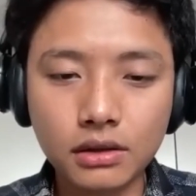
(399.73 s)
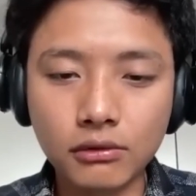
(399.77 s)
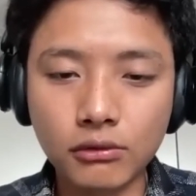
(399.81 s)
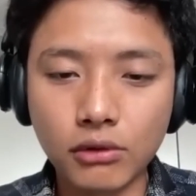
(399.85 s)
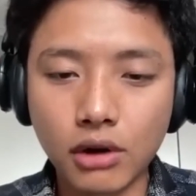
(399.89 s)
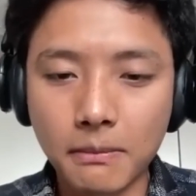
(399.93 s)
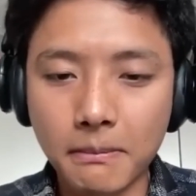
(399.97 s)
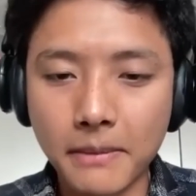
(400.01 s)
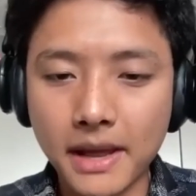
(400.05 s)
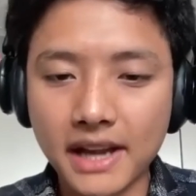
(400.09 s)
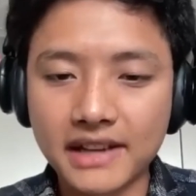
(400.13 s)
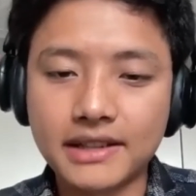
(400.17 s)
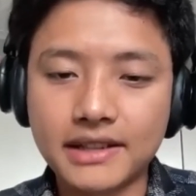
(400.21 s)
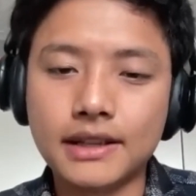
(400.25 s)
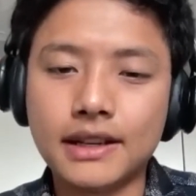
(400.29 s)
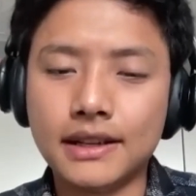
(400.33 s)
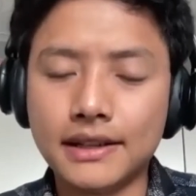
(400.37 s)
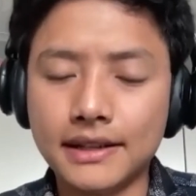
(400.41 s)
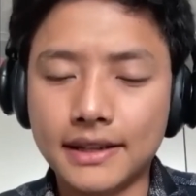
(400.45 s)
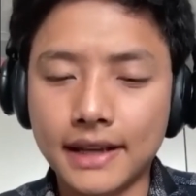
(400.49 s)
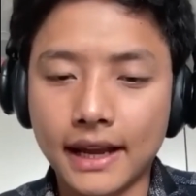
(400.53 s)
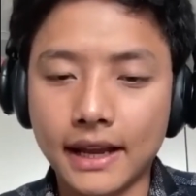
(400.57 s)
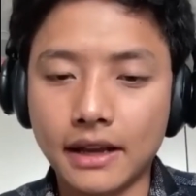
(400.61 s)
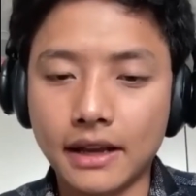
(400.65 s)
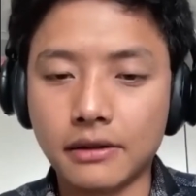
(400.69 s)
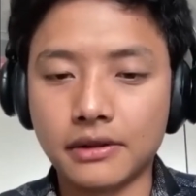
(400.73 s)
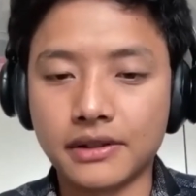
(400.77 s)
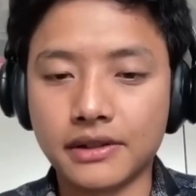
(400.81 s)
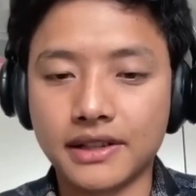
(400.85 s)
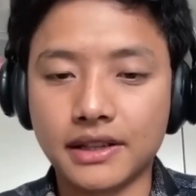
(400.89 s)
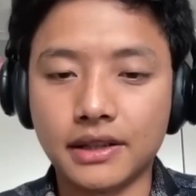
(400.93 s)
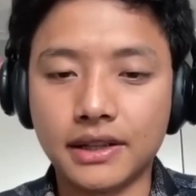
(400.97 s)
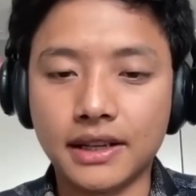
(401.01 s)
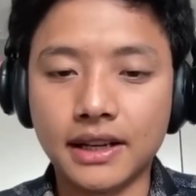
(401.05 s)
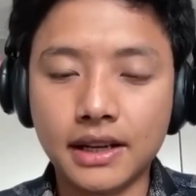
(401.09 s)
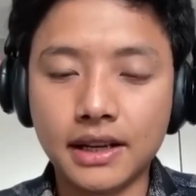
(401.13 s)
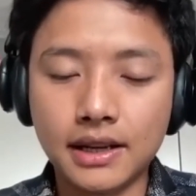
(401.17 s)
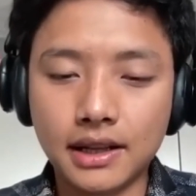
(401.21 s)
medicine entails
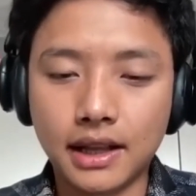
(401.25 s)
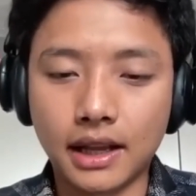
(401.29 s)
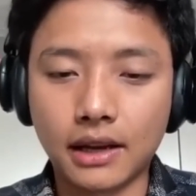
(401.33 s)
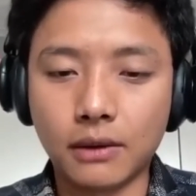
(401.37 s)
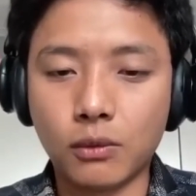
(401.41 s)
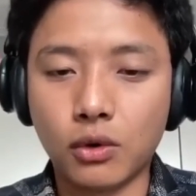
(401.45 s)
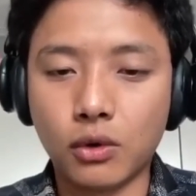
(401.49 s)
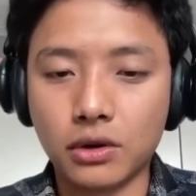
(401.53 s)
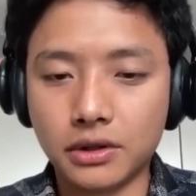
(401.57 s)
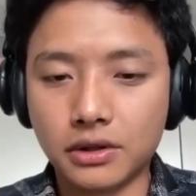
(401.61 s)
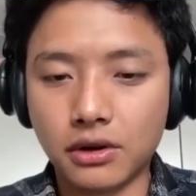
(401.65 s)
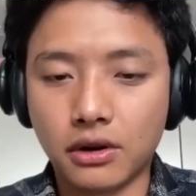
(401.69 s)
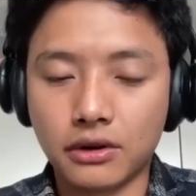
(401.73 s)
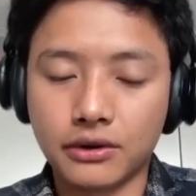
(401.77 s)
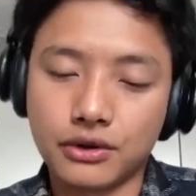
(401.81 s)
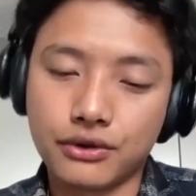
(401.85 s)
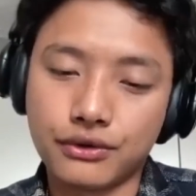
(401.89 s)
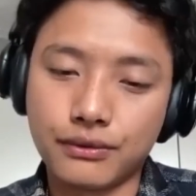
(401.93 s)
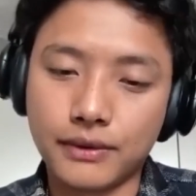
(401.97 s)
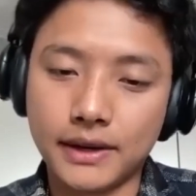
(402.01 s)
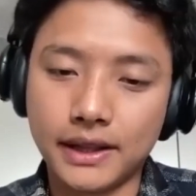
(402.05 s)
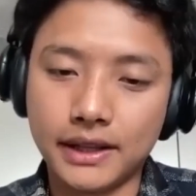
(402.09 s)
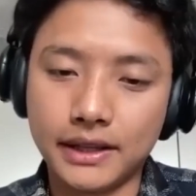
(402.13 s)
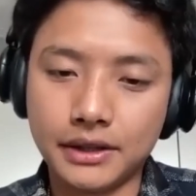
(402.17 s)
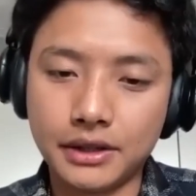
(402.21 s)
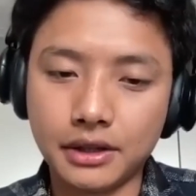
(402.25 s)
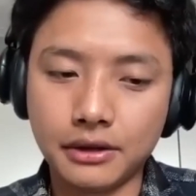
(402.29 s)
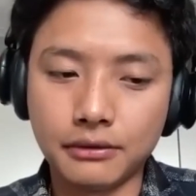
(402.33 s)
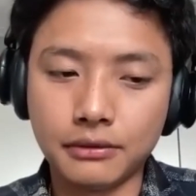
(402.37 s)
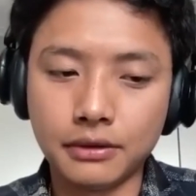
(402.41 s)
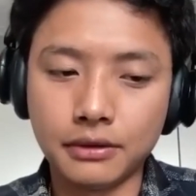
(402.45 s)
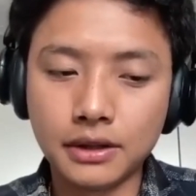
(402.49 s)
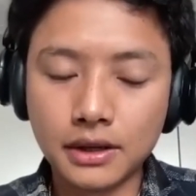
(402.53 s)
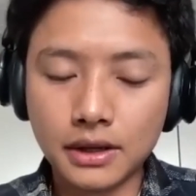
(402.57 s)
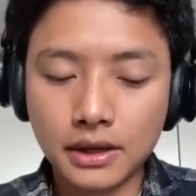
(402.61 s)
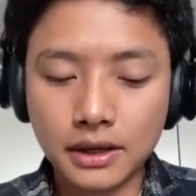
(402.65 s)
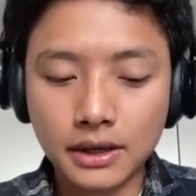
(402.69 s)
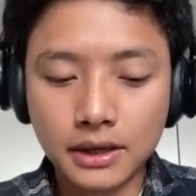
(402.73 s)
and like what doctors really do.
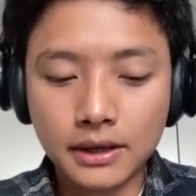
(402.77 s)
